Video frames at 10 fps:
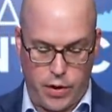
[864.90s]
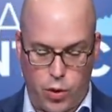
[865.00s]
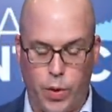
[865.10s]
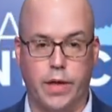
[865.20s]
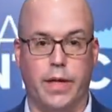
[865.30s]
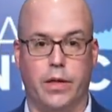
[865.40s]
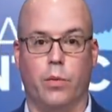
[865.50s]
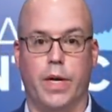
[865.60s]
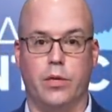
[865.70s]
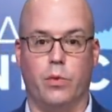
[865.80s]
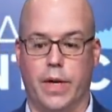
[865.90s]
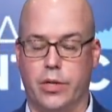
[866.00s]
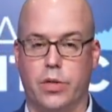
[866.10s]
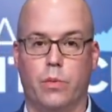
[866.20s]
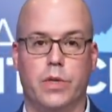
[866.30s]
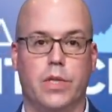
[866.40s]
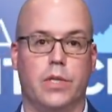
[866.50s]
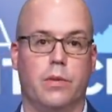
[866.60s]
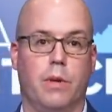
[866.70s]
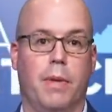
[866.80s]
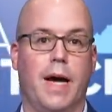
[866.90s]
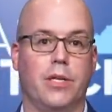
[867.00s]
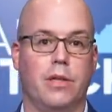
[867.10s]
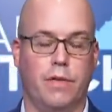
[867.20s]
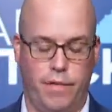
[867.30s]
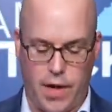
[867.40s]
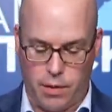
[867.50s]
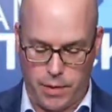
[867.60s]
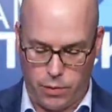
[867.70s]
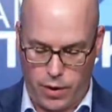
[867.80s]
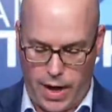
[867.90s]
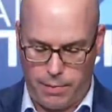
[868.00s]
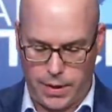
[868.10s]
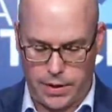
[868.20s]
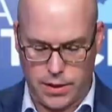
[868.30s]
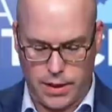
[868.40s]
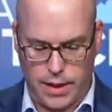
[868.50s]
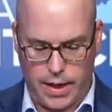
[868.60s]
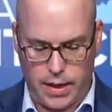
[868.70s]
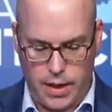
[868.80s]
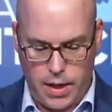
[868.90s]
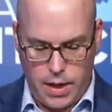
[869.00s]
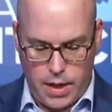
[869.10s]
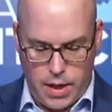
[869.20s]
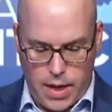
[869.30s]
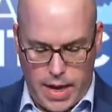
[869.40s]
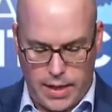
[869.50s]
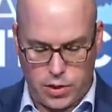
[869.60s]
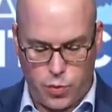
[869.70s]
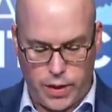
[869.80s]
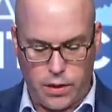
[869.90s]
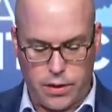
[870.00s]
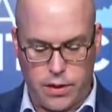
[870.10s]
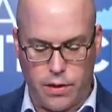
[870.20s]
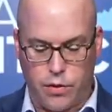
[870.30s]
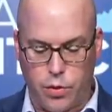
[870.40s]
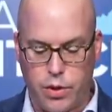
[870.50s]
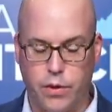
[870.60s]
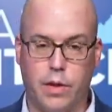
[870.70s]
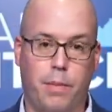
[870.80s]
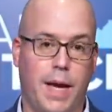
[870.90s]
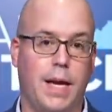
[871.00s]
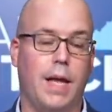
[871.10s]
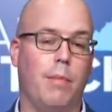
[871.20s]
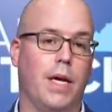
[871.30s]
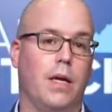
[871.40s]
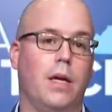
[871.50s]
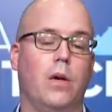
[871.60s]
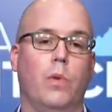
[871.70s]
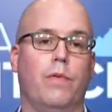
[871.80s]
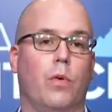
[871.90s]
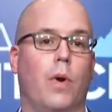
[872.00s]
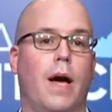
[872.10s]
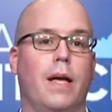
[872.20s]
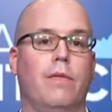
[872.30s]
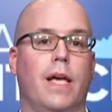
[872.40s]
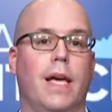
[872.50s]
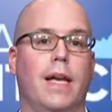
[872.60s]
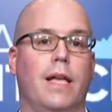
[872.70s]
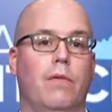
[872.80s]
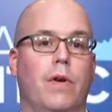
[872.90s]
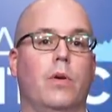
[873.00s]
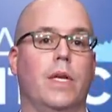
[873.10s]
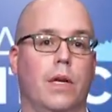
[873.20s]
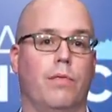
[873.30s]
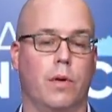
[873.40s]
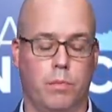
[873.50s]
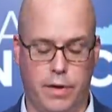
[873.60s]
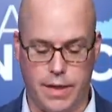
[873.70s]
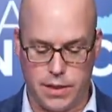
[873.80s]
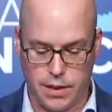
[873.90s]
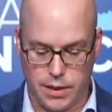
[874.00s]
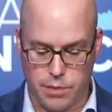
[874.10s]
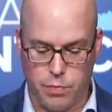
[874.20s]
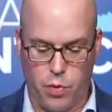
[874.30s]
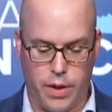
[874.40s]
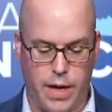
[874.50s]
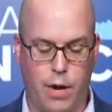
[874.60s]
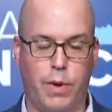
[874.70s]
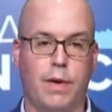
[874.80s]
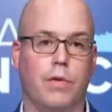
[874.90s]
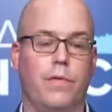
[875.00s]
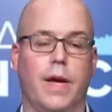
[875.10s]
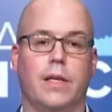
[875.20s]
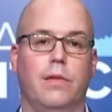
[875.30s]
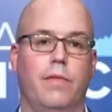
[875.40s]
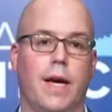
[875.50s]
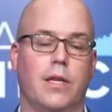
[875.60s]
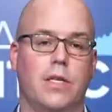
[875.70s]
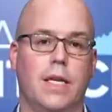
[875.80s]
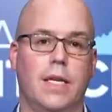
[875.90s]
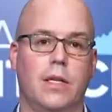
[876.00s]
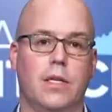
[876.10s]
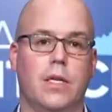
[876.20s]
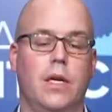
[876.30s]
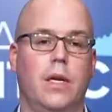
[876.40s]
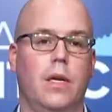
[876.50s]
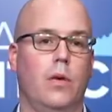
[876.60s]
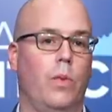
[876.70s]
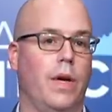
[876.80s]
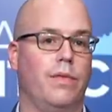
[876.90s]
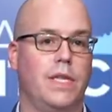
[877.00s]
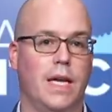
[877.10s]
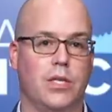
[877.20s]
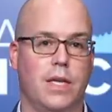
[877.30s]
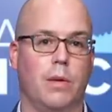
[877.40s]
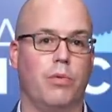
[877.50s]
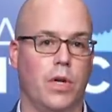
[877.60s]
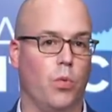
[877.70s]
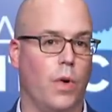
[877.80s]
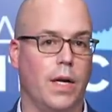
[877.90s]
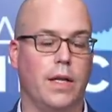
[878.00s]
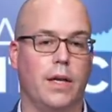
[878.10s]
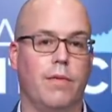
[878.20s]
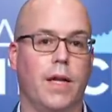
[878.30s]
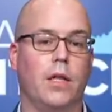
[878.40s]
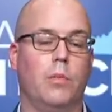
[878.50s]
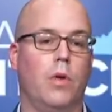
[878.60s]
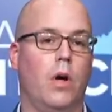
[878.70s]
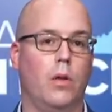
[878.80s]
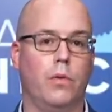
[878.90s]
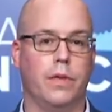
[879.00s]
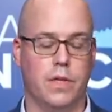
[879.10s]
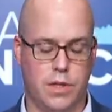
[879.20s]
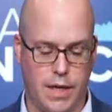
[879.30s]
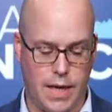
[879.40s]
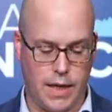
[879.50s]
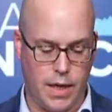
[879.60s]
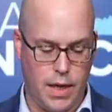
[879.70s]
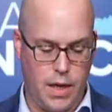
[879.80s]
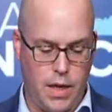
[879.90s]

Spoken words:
very quickly in the right direction, which is a positive development. We're happy to see that. As we look to the third year of the pandemic, we've arrived at a very different place at this point. Now we have effective vaccines. We have testing pretty readily available all over the state.